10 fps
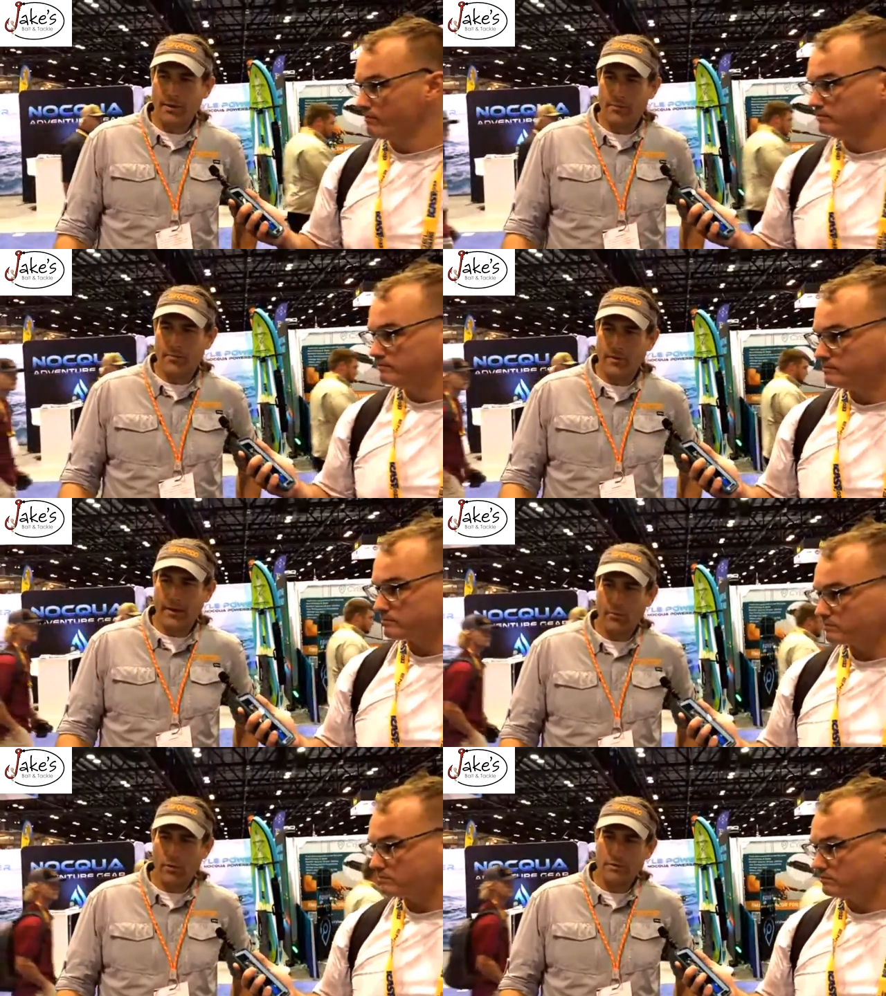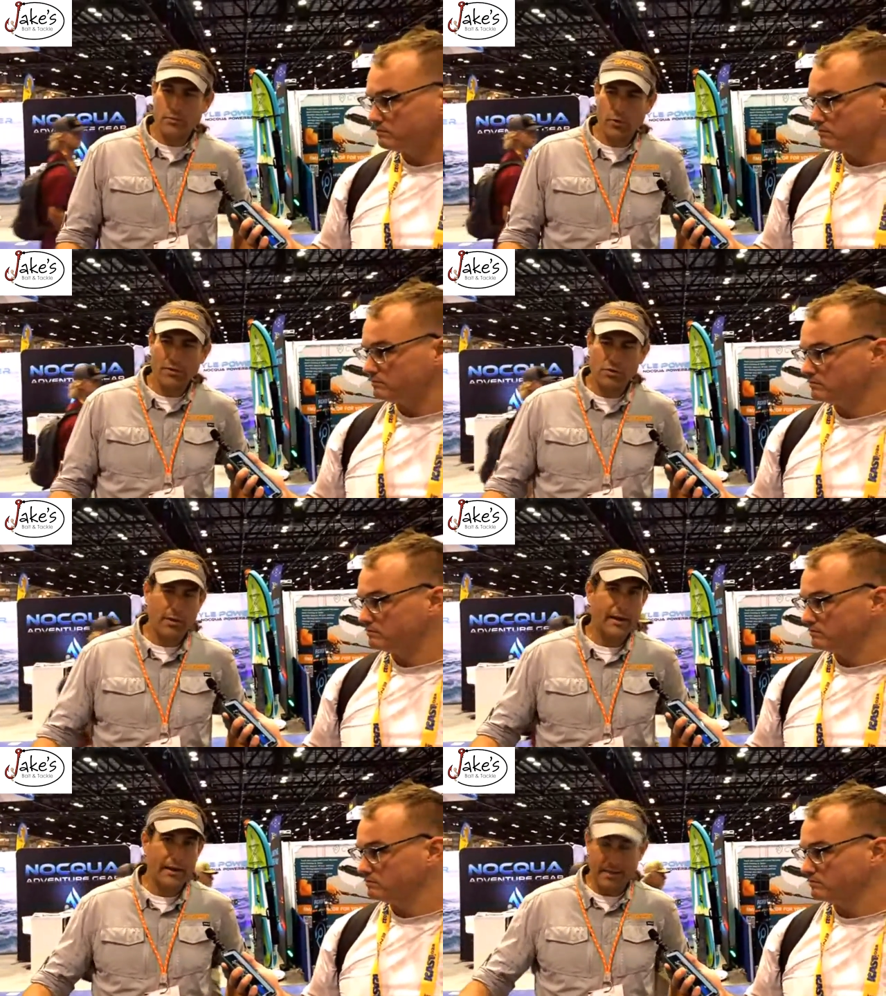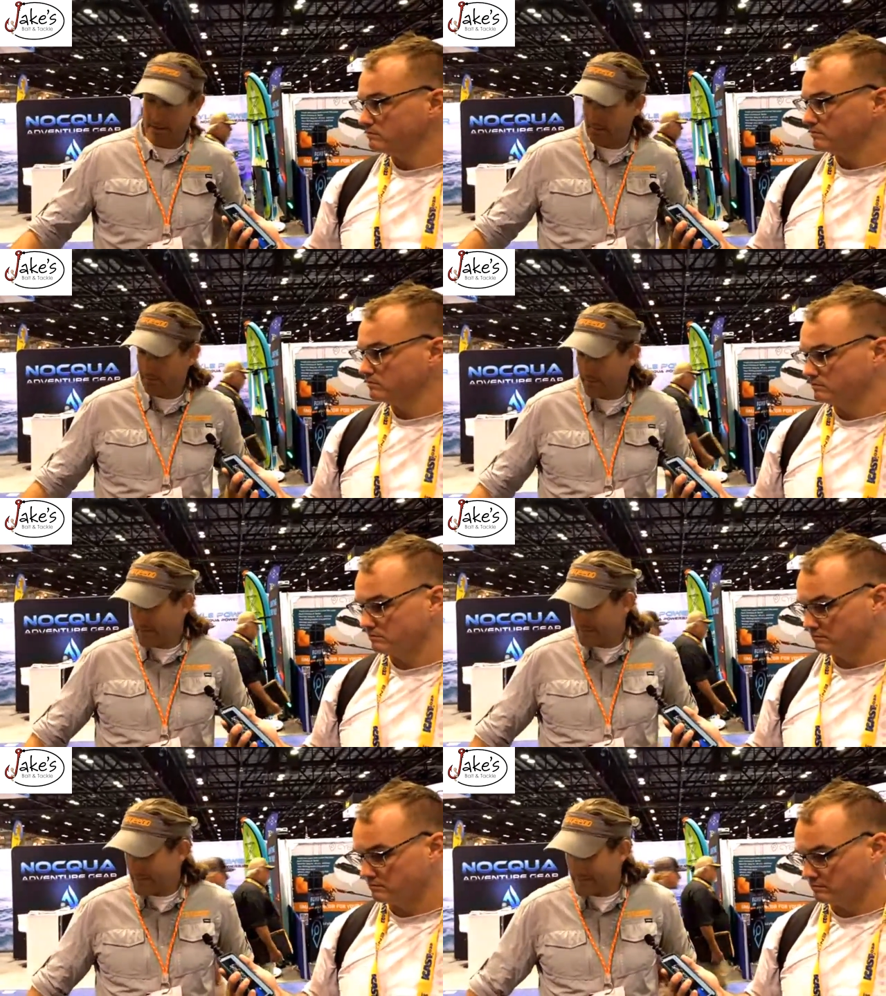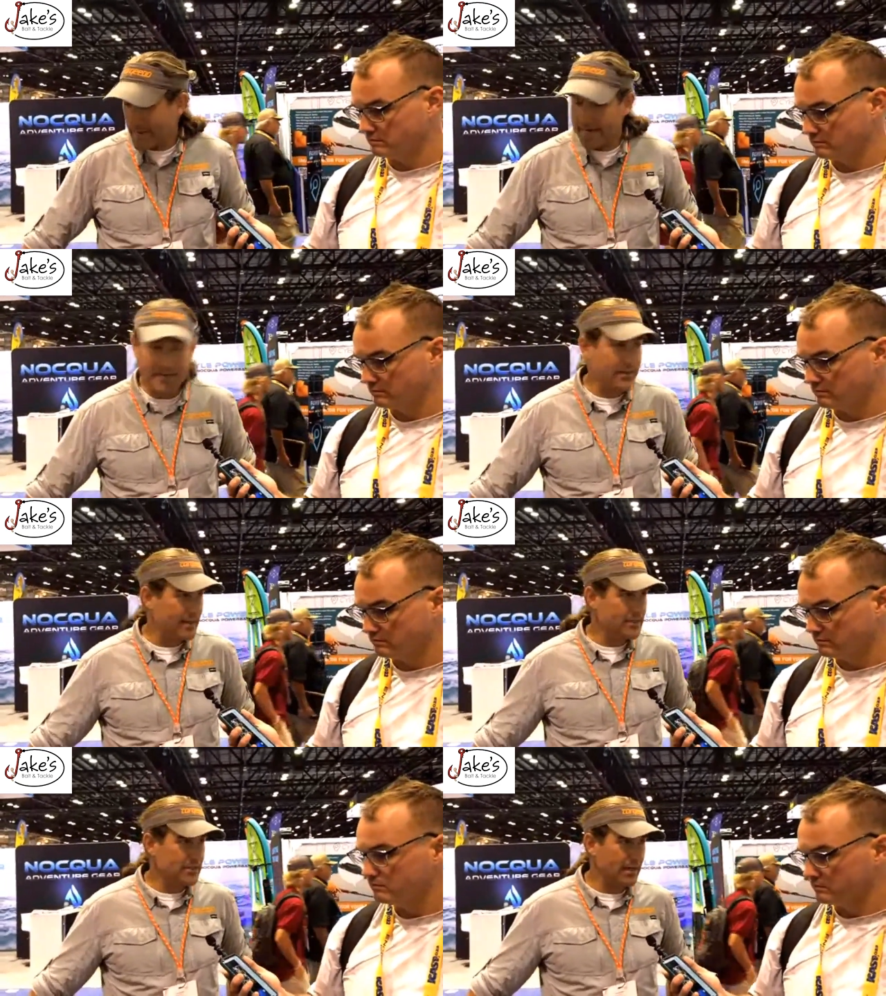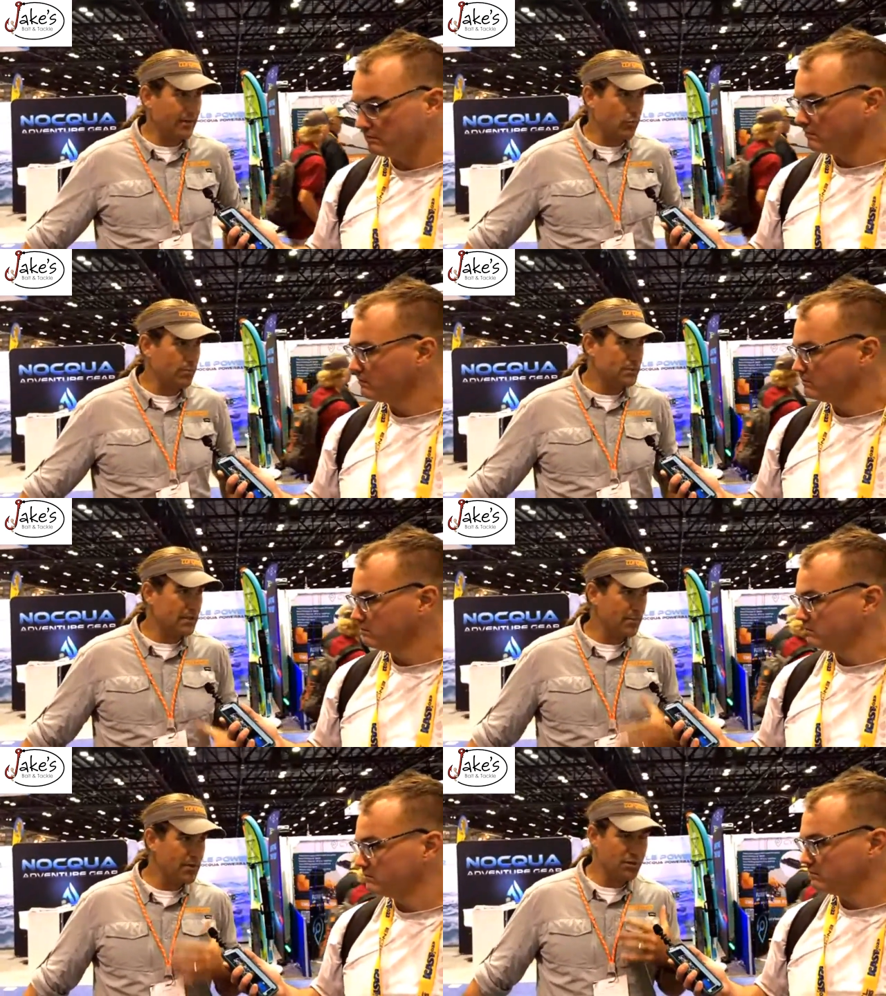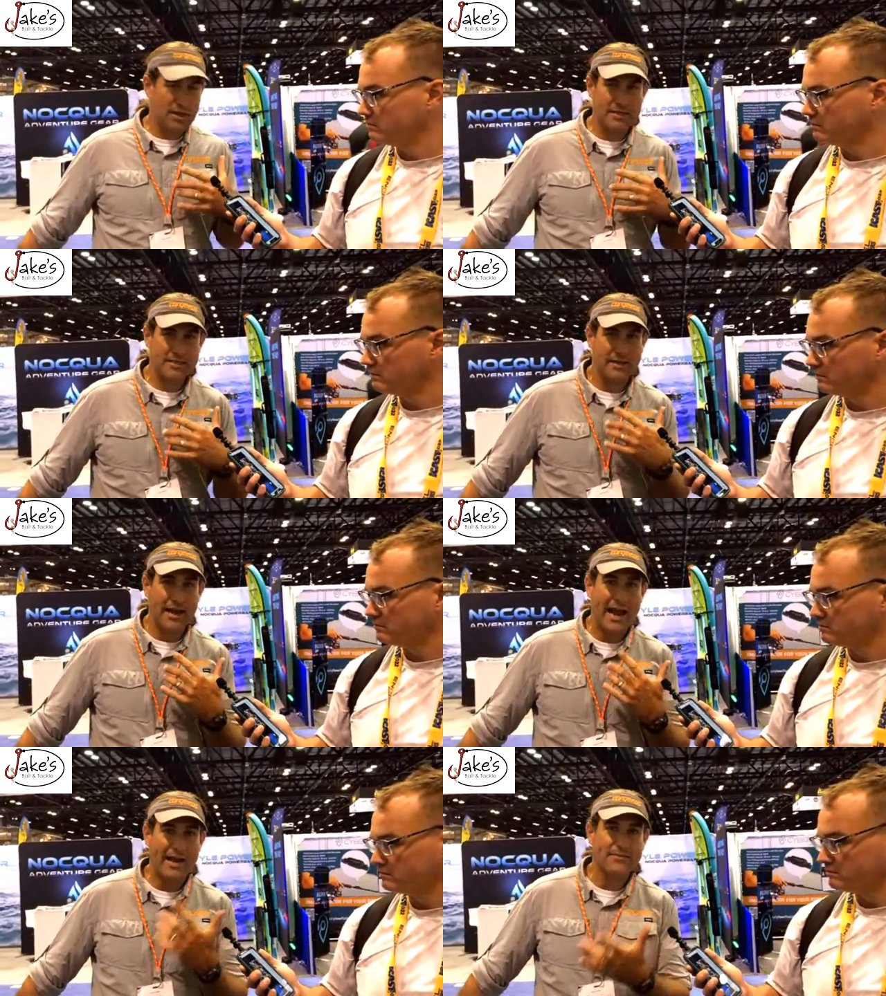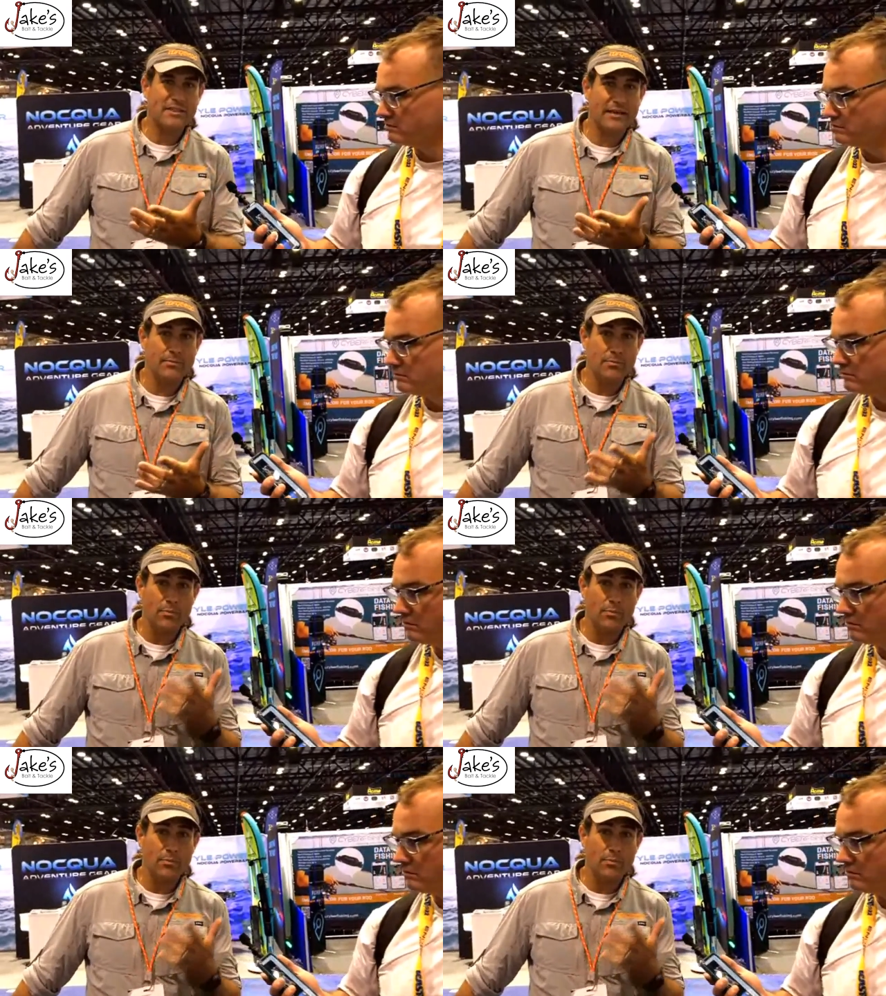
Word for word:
Speaker 1: I, I worked with Trey in in designing this, and some of the things that I have seen